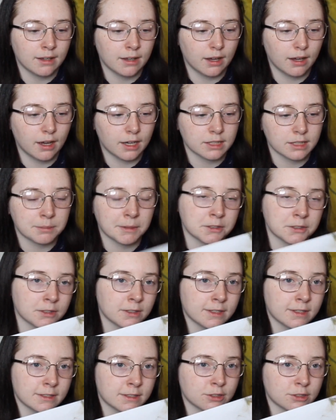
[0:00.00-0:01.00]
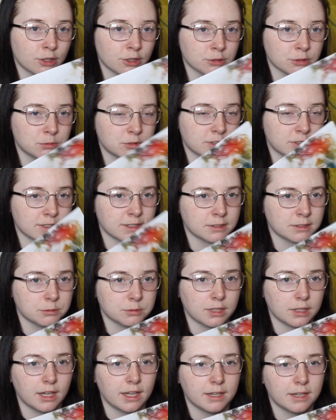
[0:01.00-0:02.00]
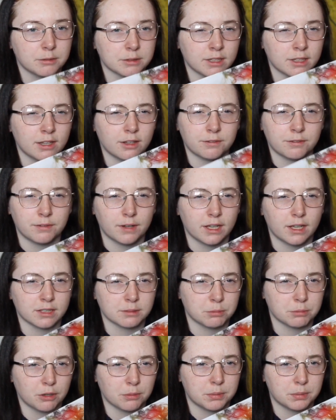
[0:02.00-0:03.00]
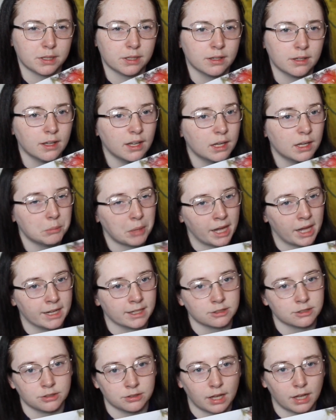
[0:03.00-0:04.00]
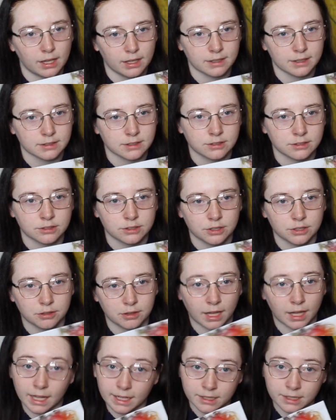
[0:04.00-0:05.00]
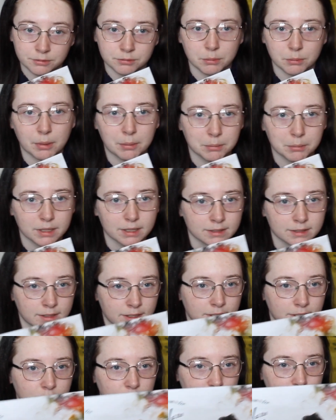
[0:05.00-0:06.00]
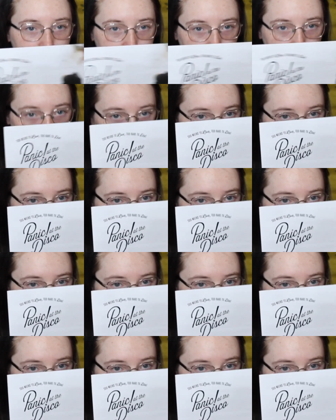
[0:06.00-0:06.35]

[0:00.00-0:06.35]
Especially This Is Gospel, because it was like the first proper Panic song I listened to that I can remember listening to, and it